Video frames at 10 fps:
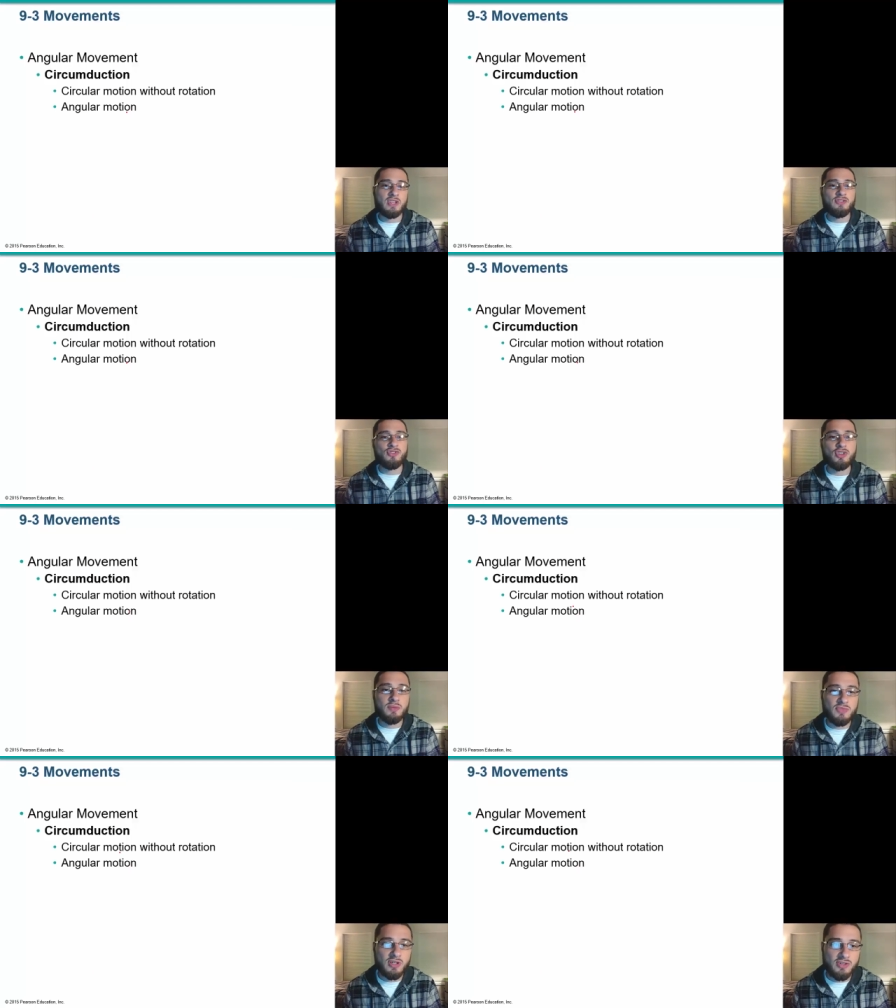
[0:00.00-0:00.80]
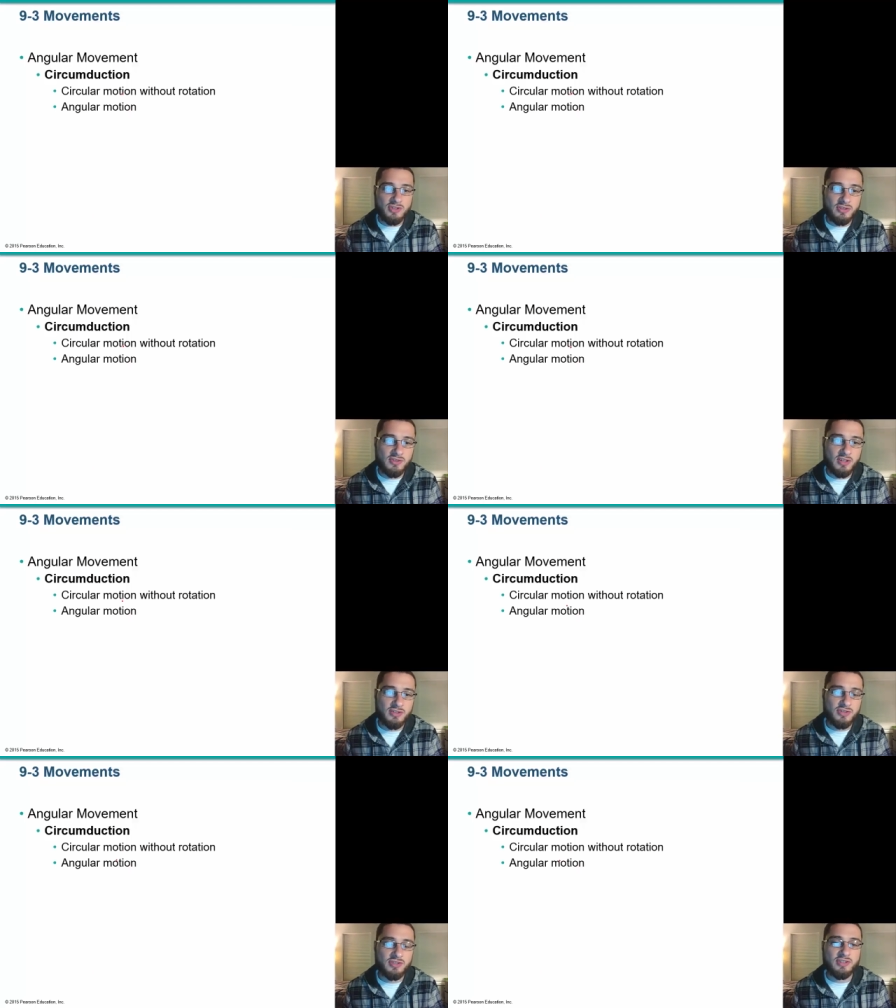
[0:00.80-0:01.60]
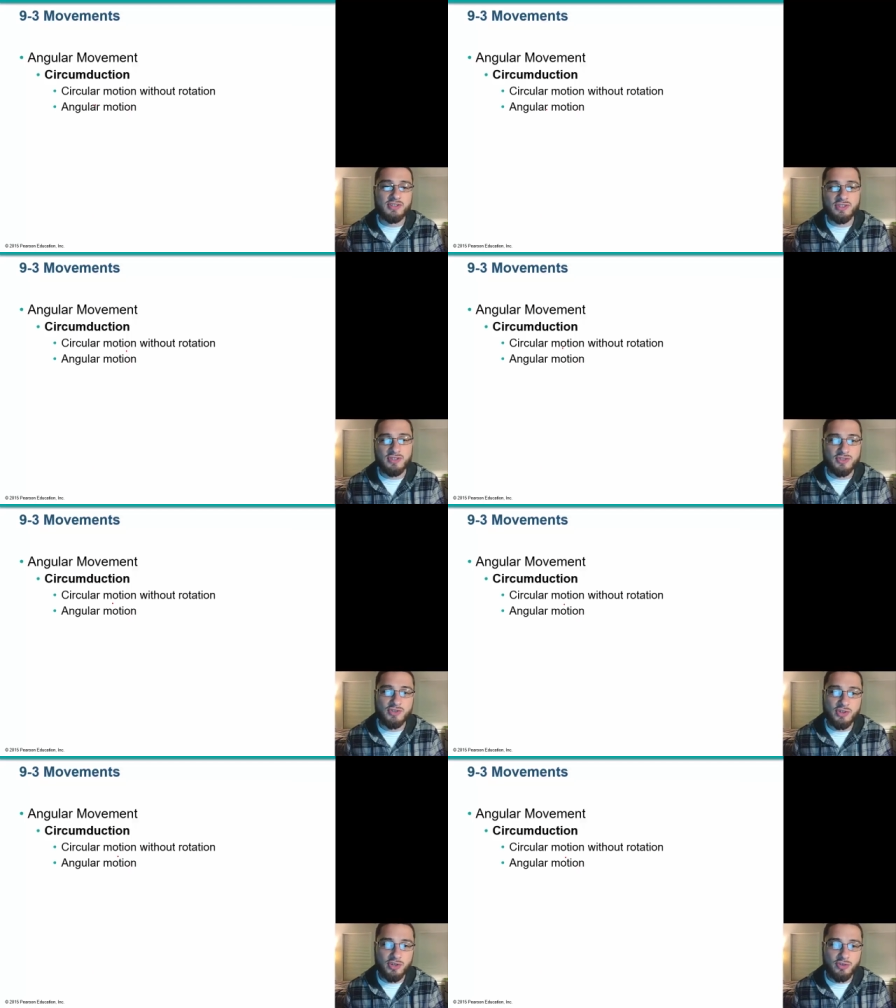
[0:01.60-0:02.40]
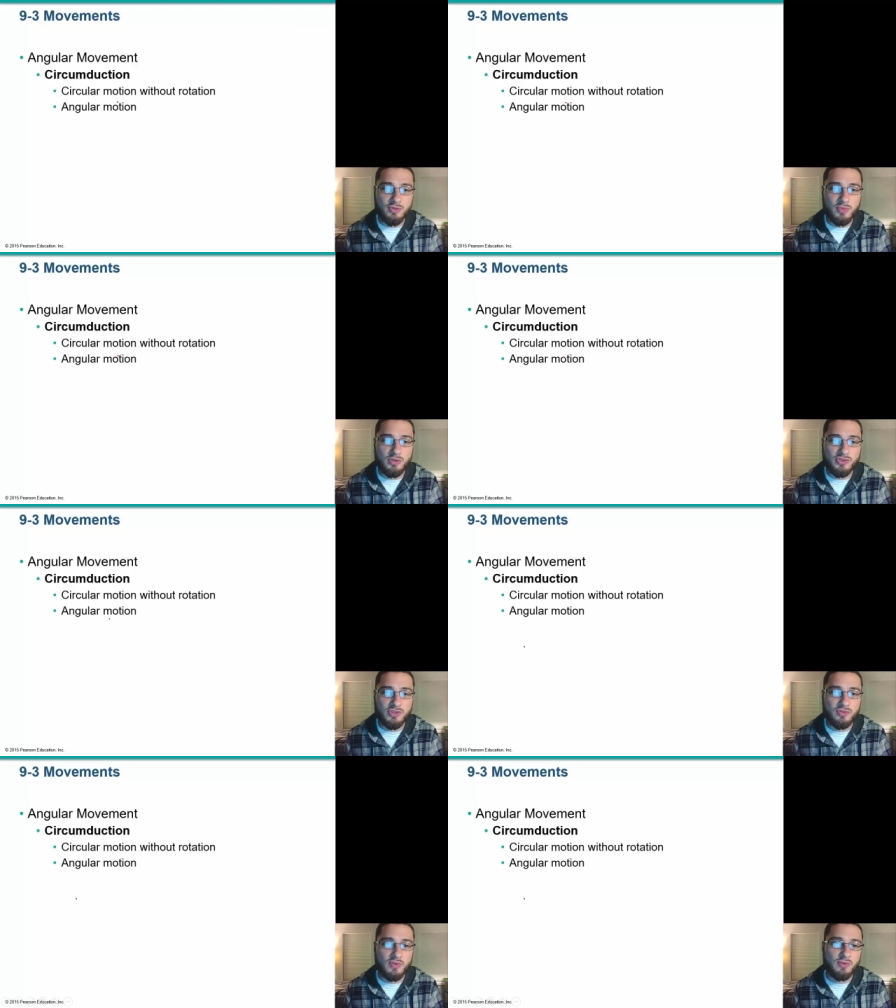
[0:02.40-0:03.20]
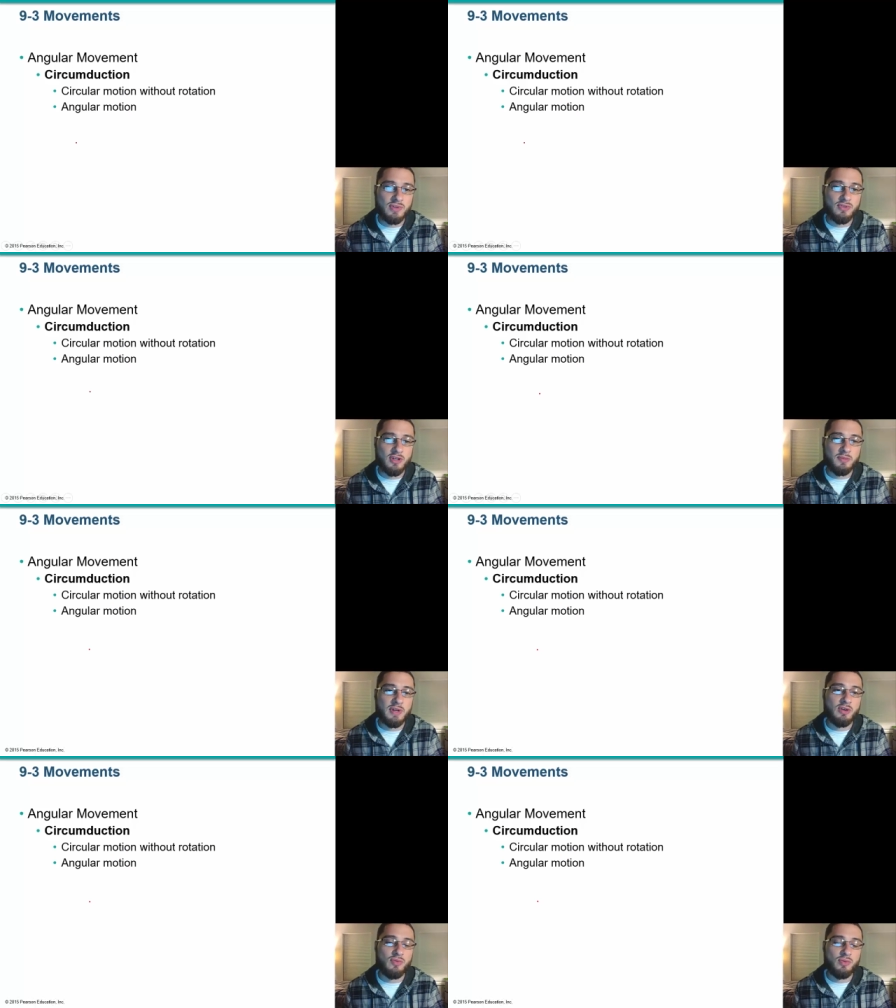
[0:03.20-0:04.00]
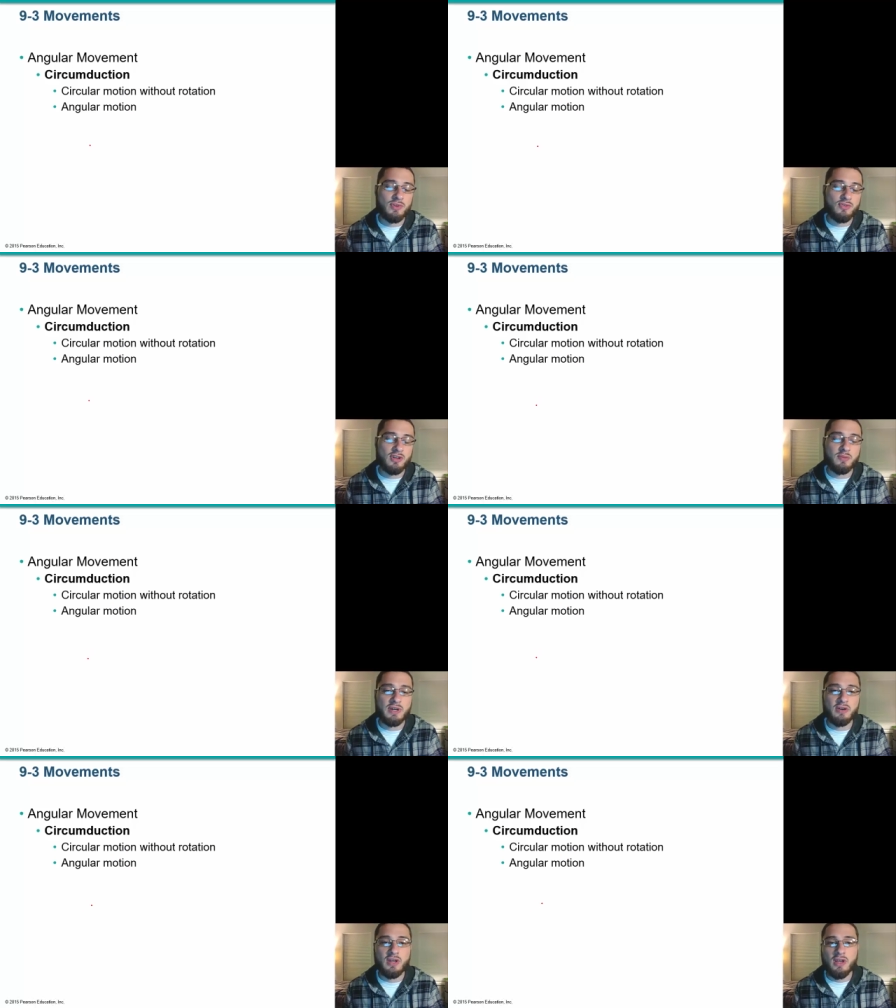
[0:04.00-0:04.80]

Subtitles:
Circumduction, this is a circular motion when we talk about